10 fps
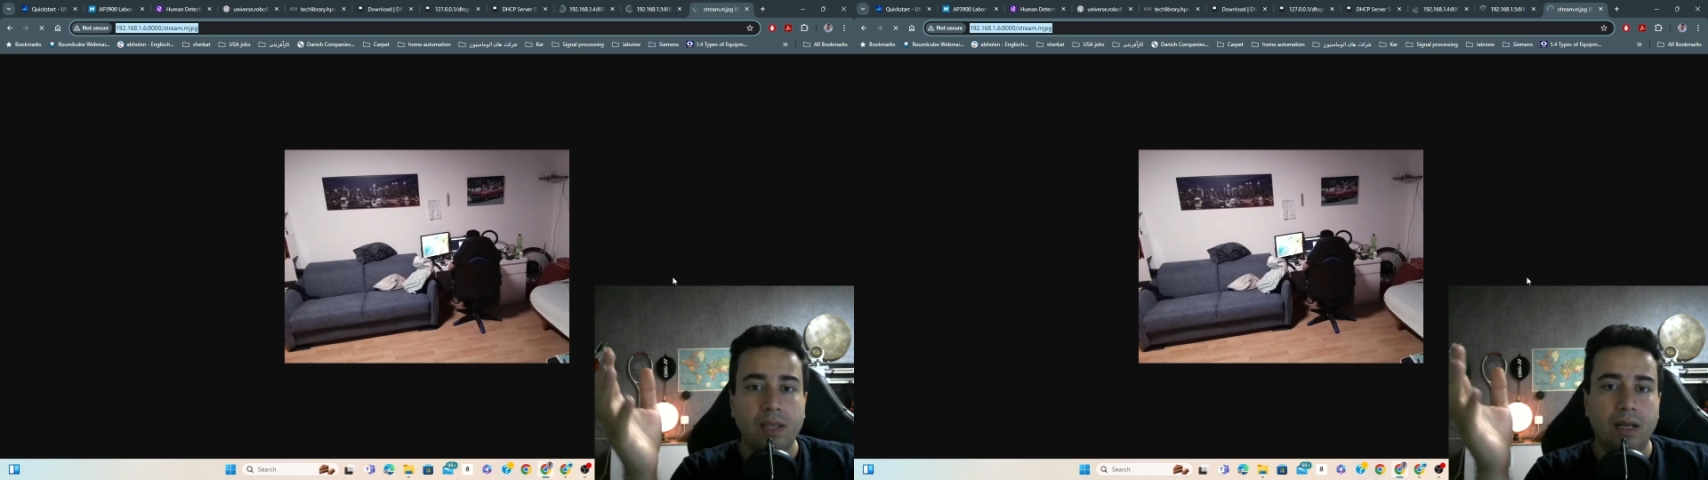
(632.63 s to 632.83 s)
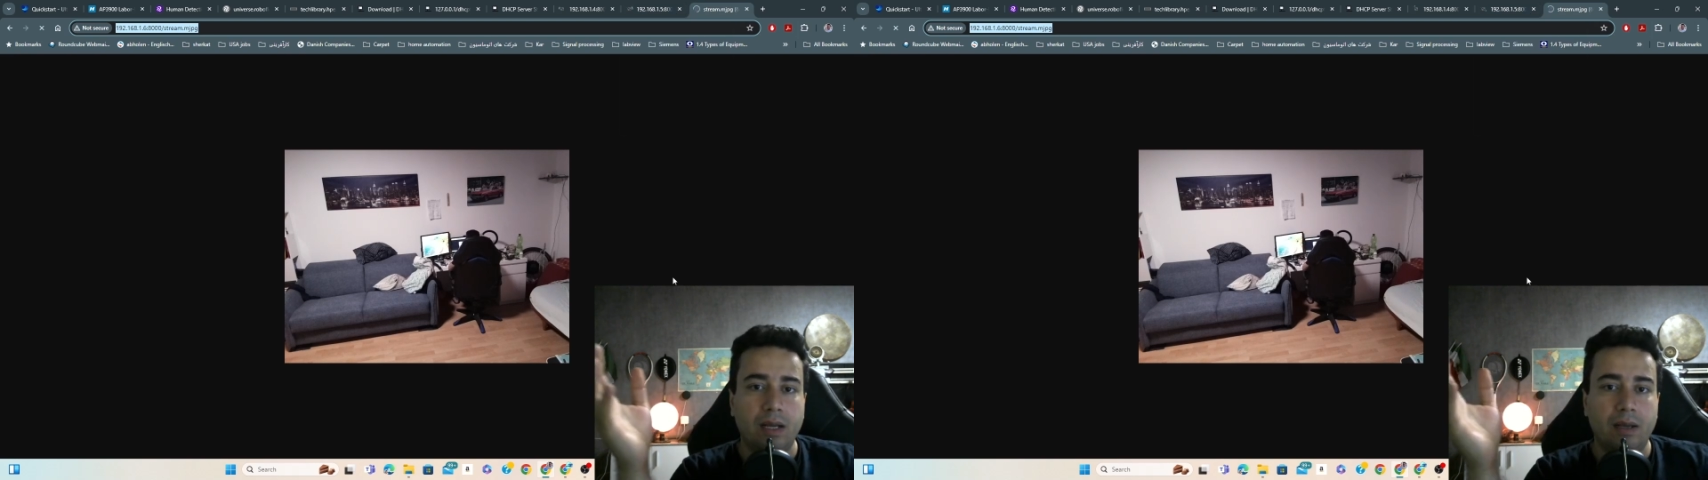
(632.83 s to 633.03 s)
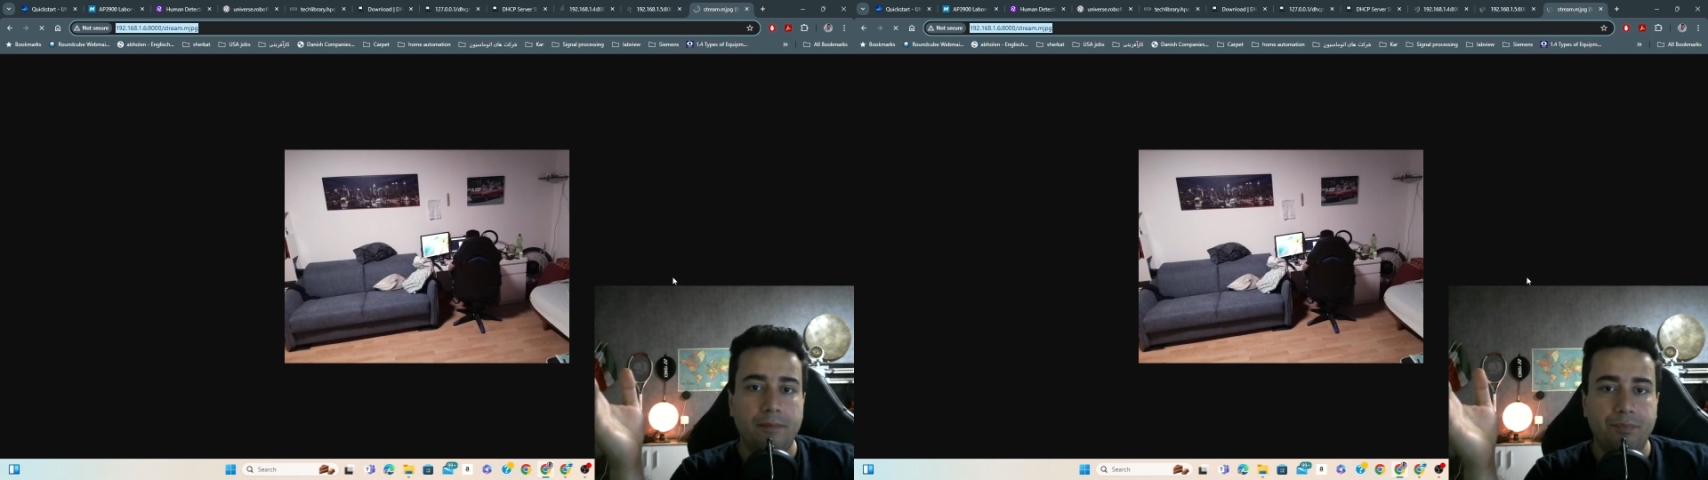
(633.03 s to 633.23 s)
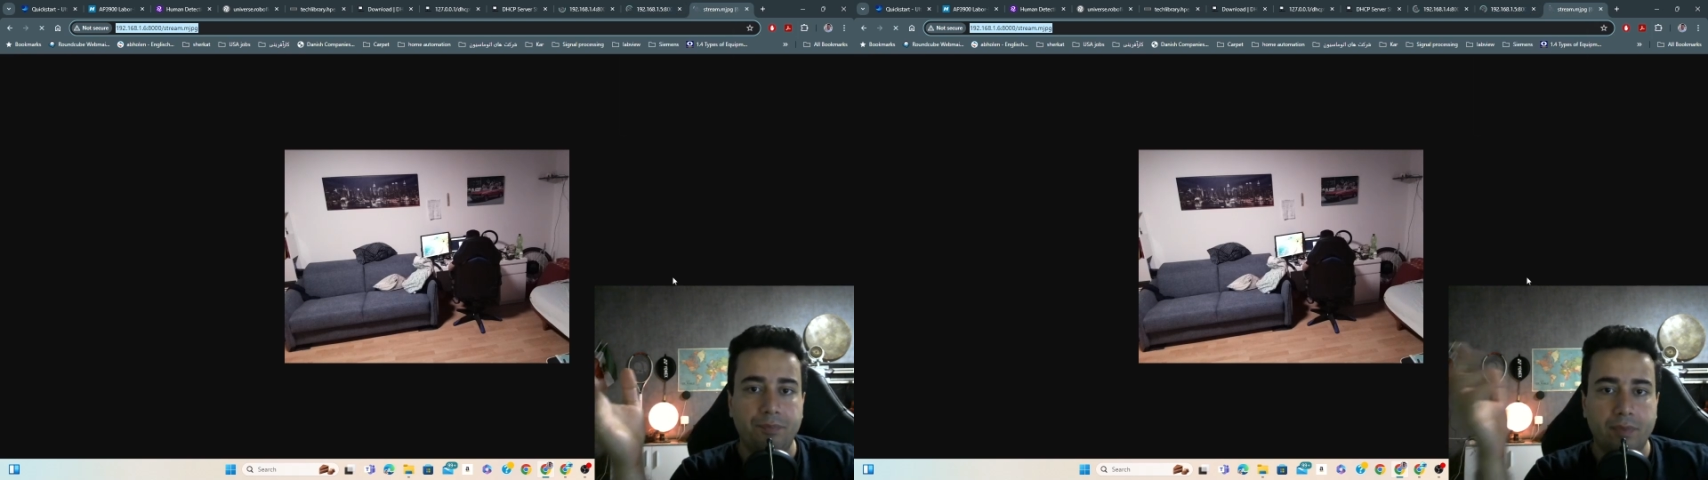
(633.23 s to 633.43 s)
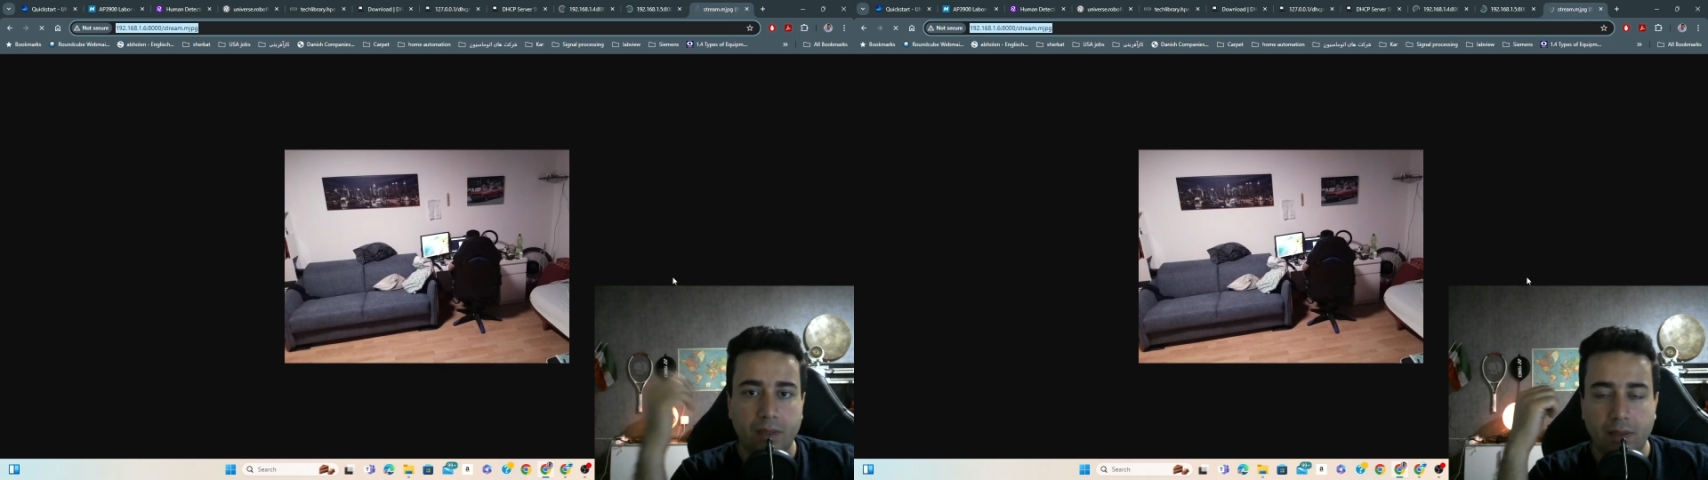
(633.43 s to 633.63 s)

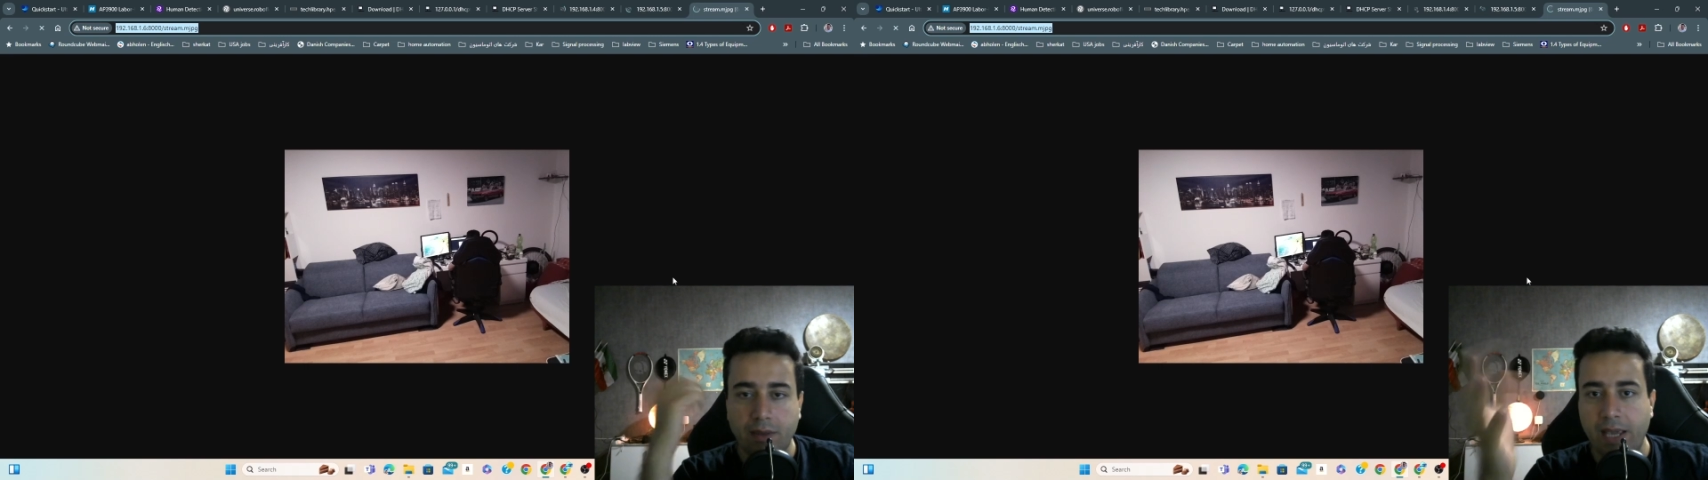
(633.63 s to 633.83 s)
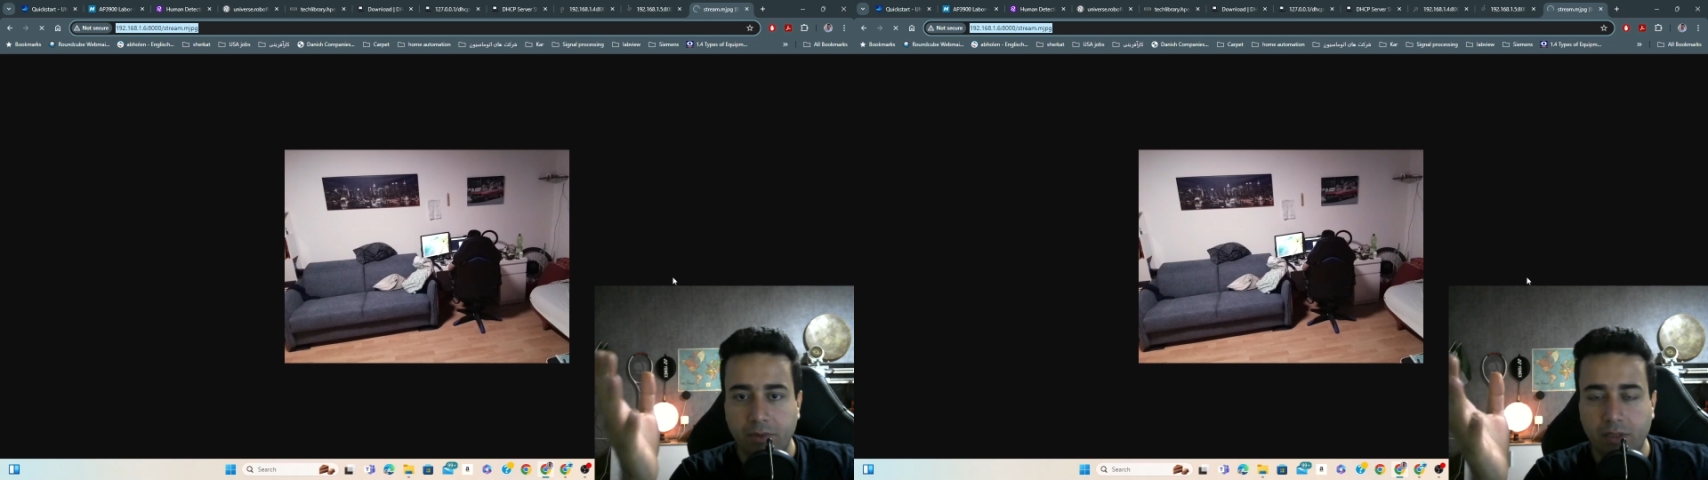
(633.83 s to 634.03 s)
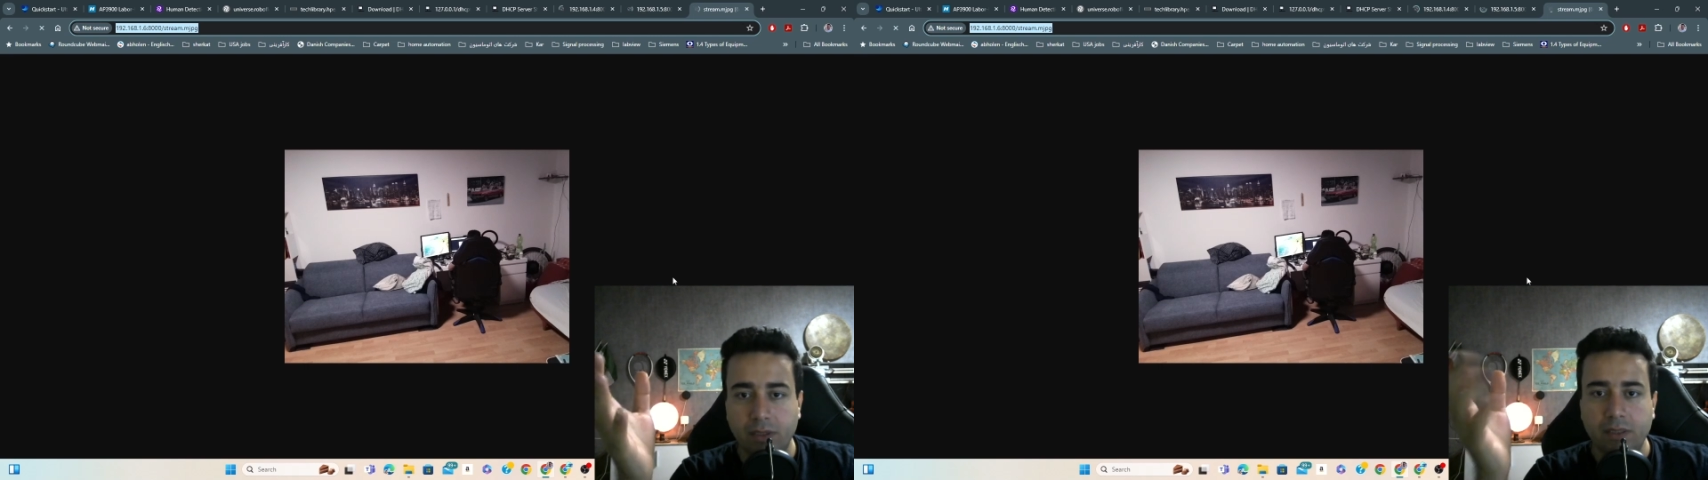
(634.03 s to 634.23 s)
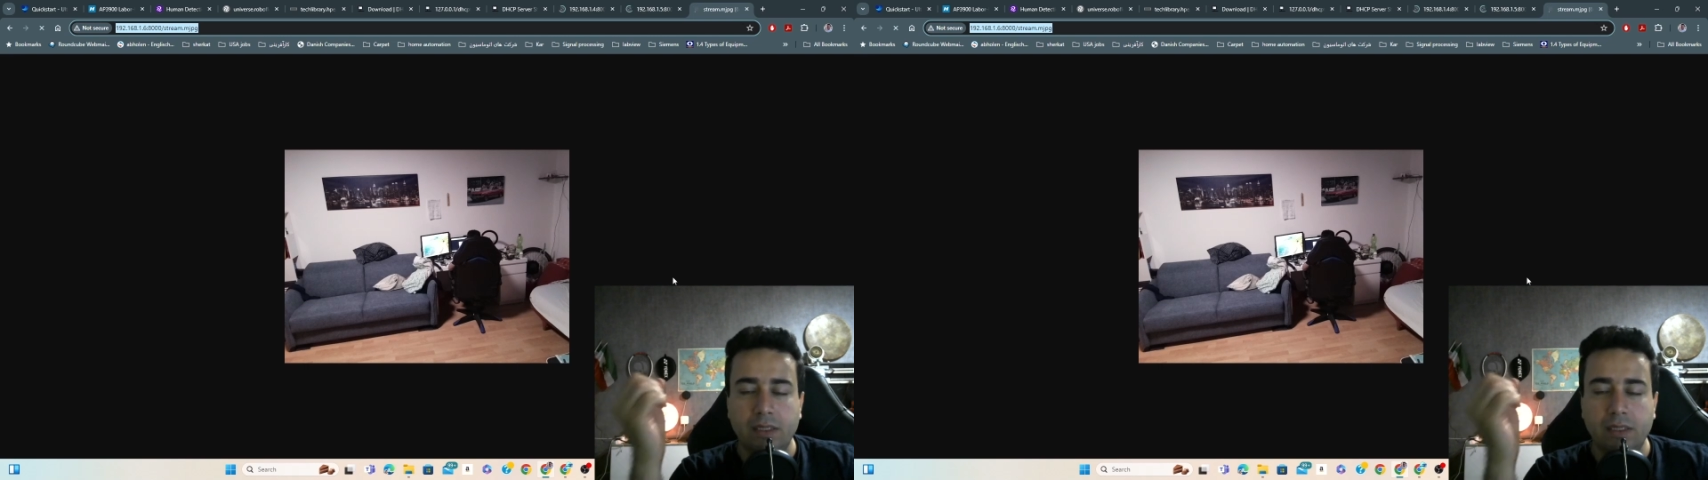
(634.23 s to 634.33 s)
camera